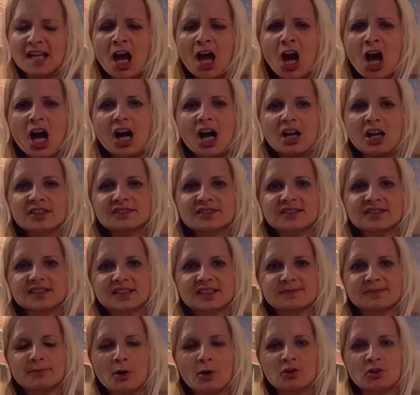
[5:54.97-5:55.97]
Also, these
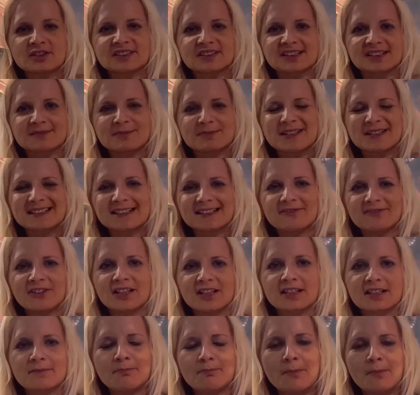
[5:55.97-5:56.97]
posts are specifically
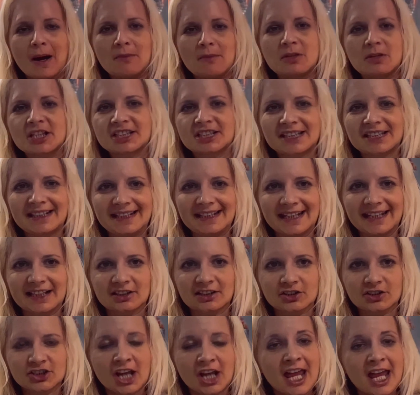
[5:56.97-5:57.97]
published in English.
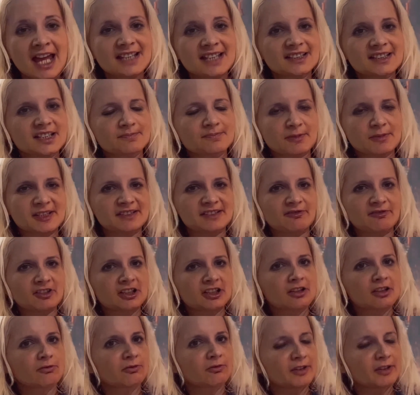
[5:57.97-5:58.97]
They're specifically
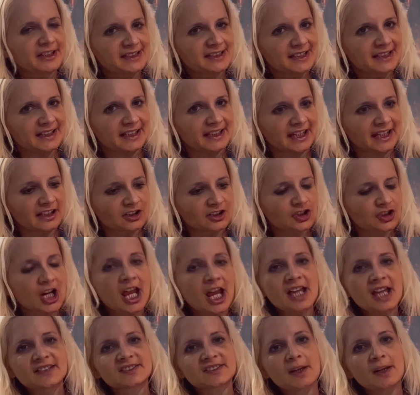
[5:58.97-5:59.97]
written in English.
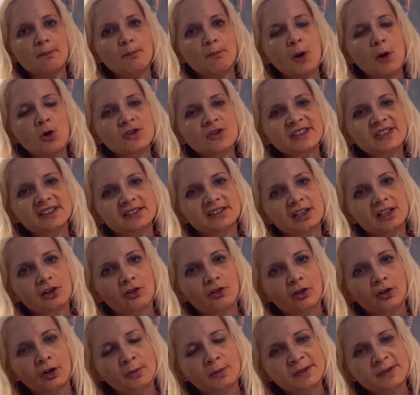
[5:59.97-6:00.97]
They're posted in
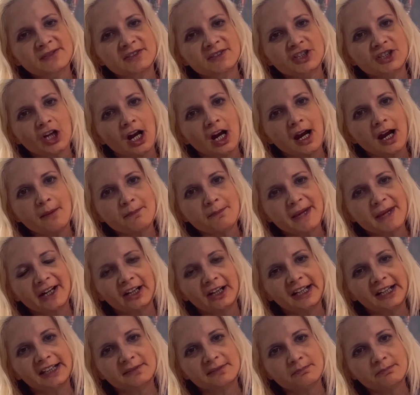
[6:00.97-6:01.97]
groups which are
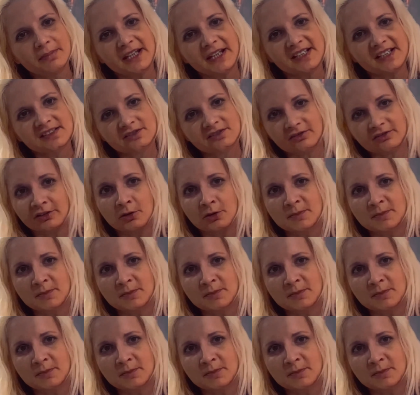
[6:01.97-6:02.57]
American-based groups.